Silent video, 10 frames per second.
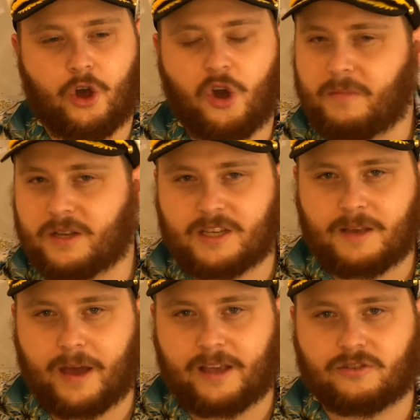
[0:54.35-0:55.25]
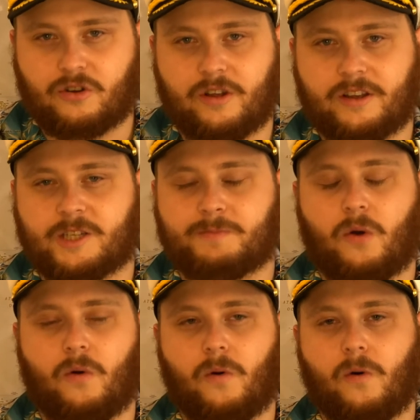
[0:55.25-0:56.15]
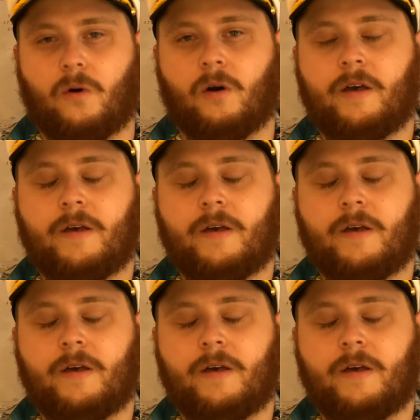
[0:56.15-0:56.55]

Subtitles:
hummusy based crisp or